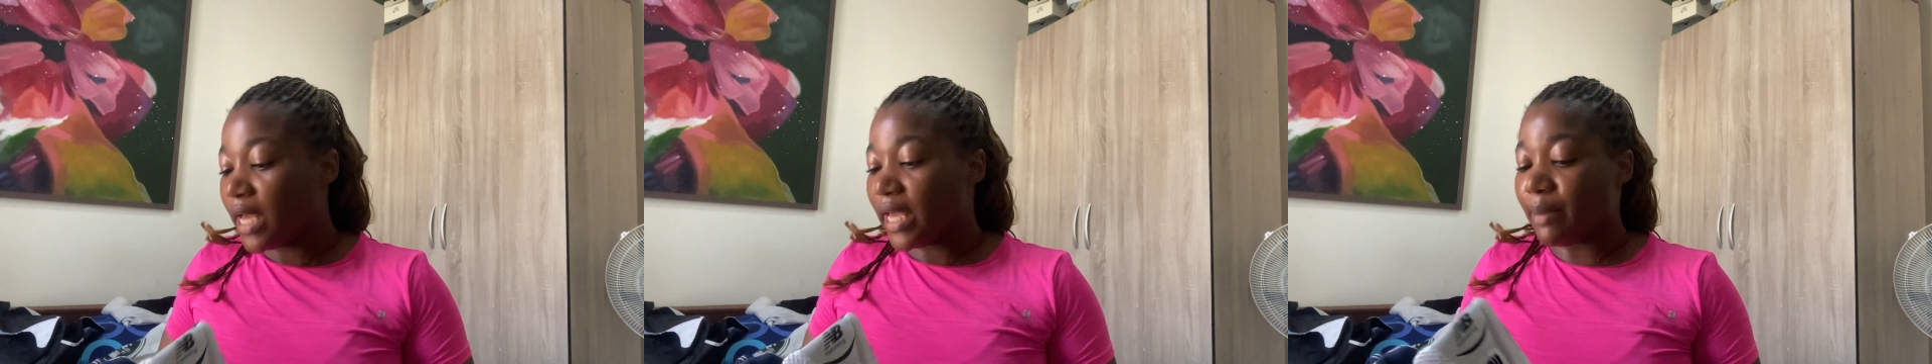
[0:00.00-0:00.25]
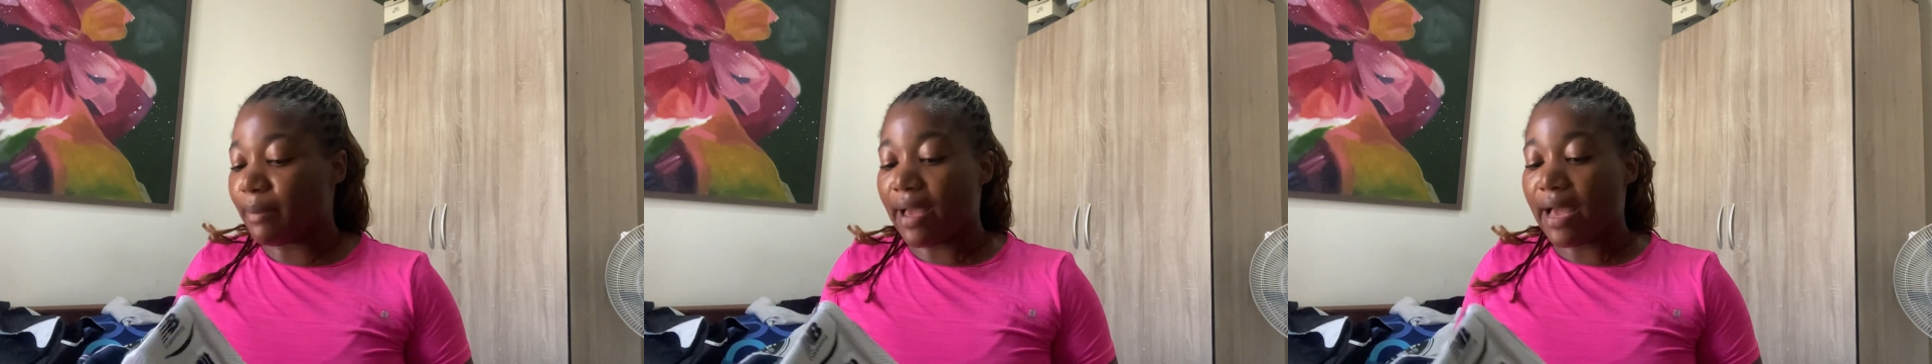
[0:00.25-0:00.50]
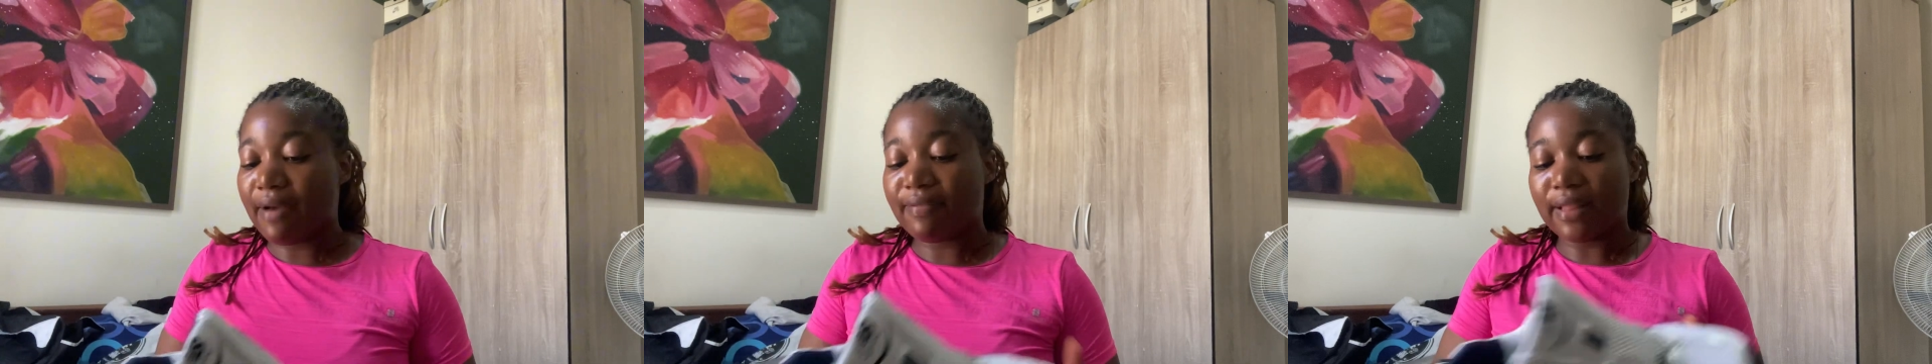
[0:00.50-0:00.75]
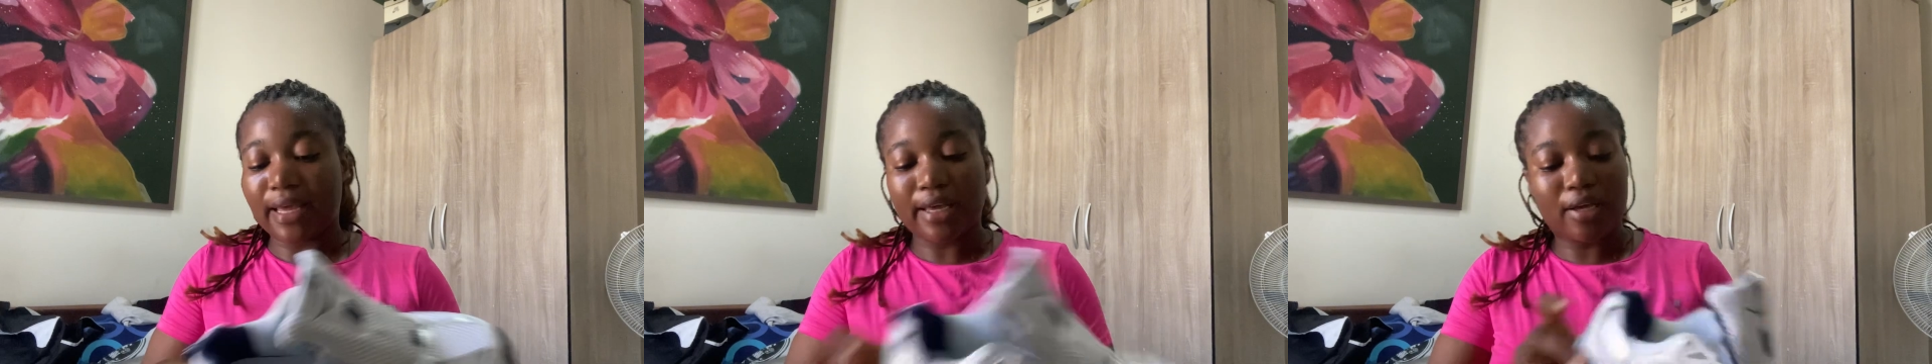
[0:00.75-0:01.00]
it might have
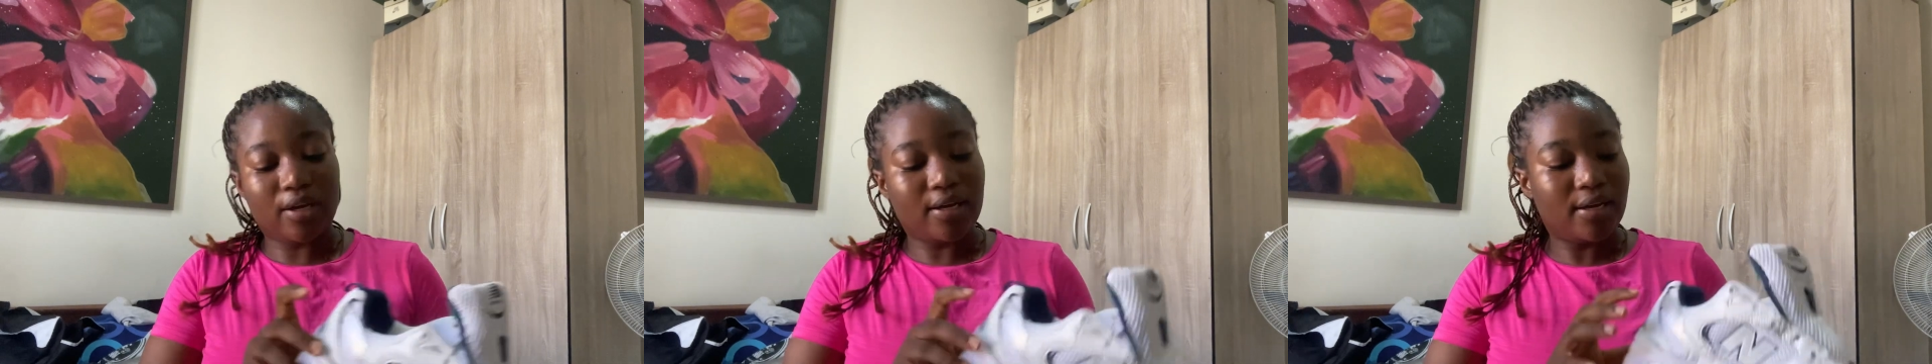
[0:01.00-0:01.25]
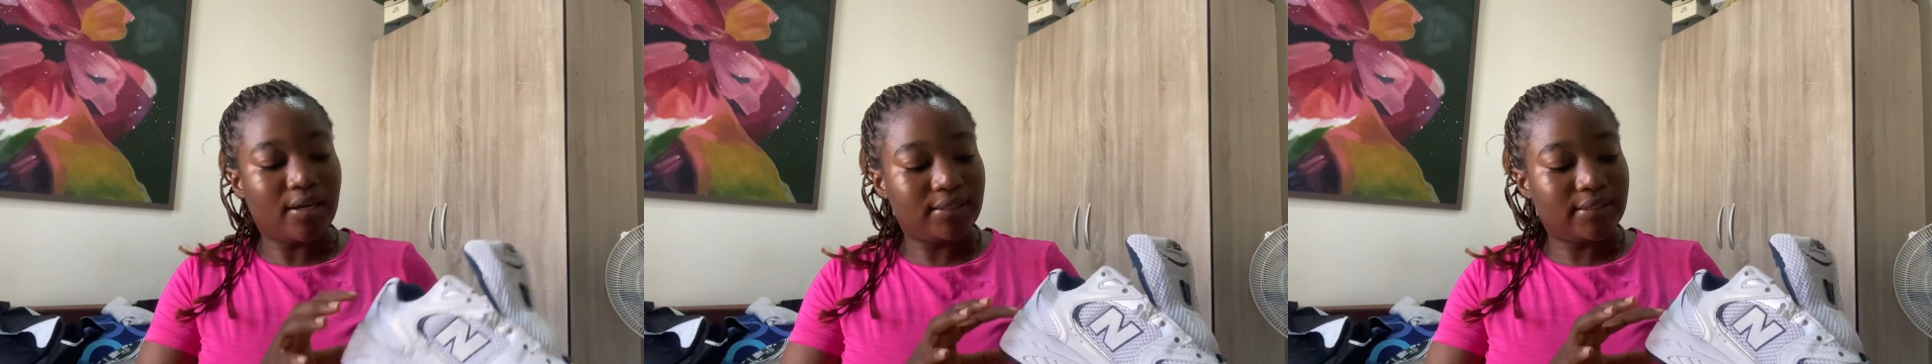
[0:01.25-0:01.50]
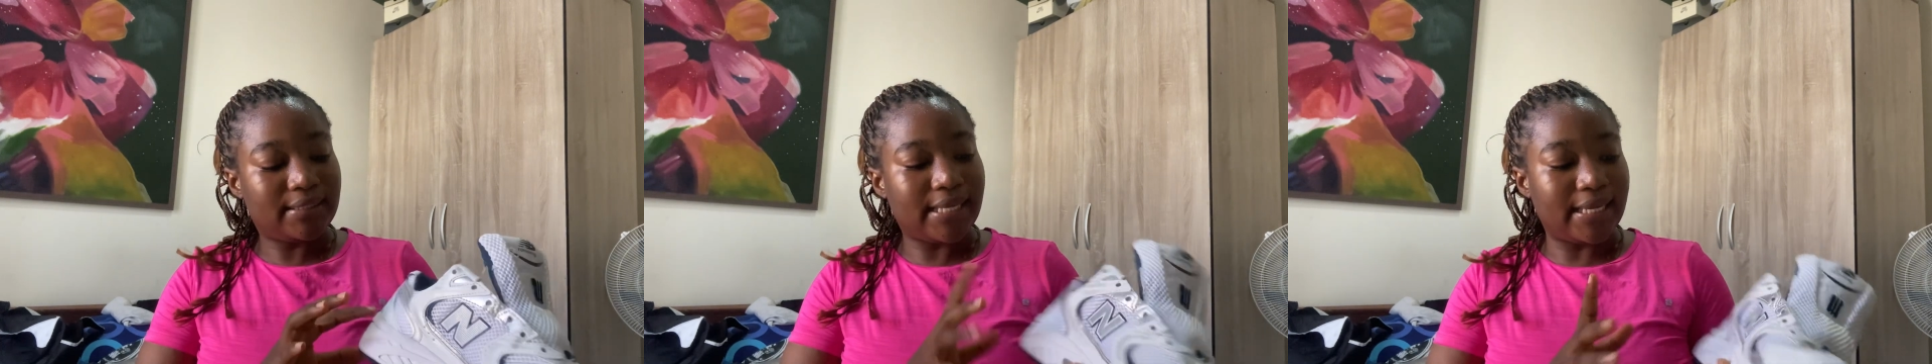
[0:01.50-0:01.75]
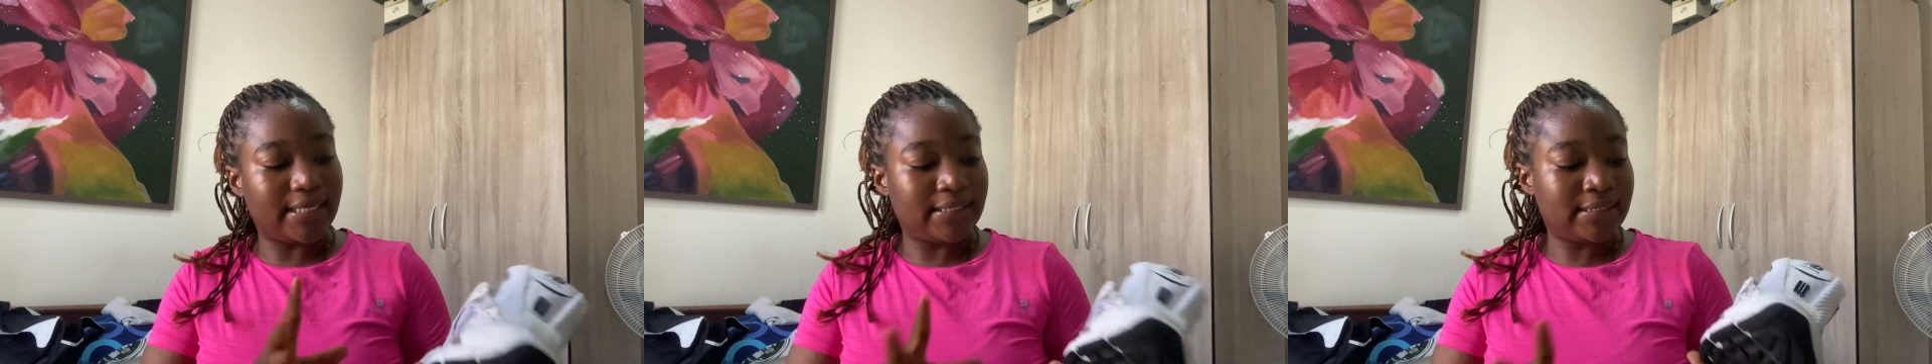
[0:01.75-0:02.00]

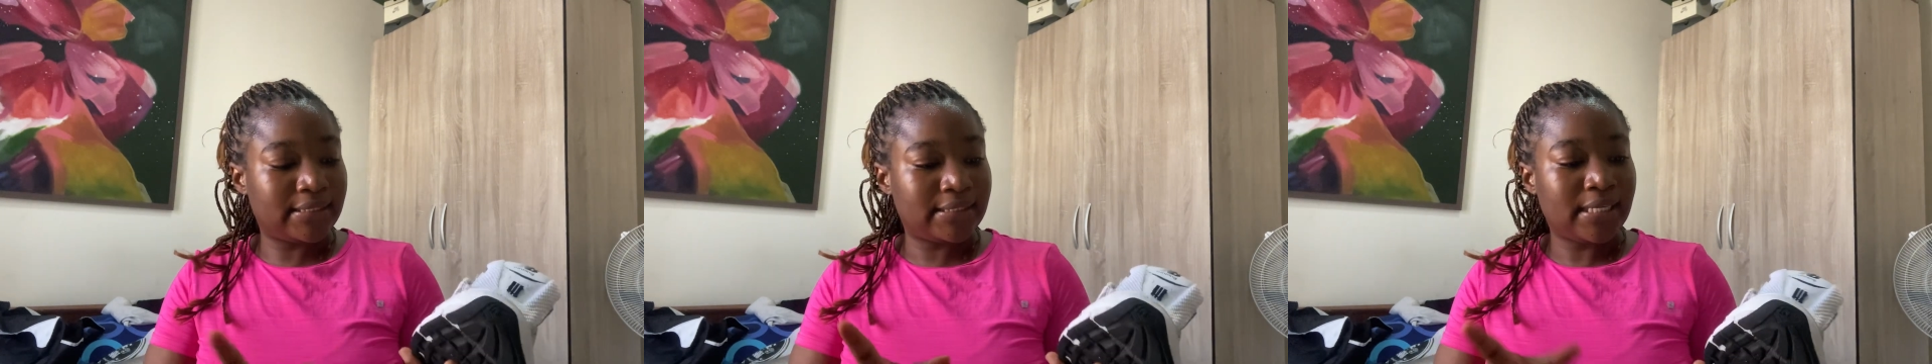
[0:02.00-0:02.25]
stains.